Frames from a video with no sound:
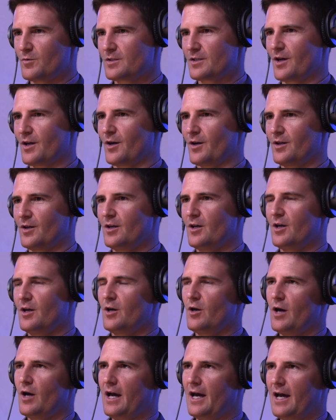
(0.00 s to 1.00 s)
So,
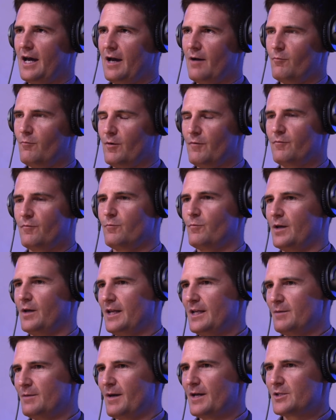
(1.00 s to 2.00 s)
uh, we've, we
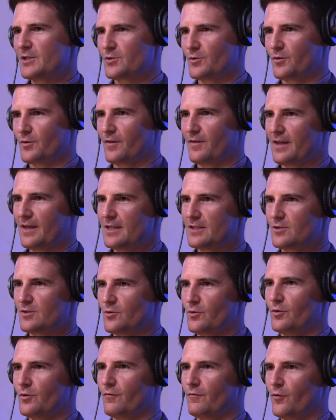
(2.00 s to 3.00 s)
need to make sure that there's
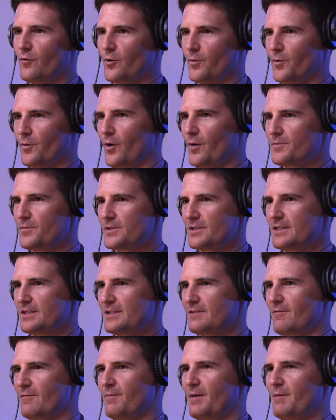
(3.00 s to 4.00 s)
good, affordable
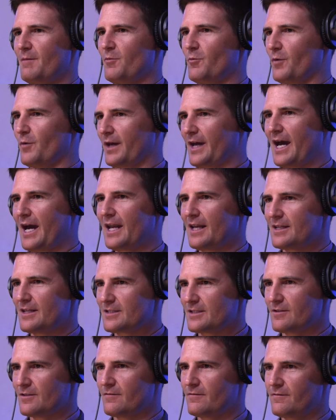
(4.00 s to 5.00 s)
options for people,
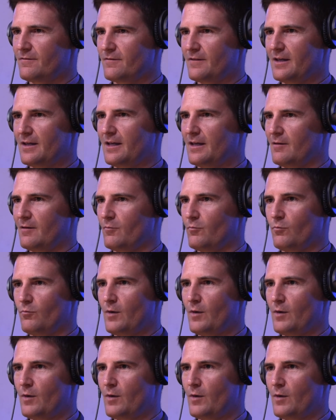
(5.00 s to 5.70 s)
regardless of uh,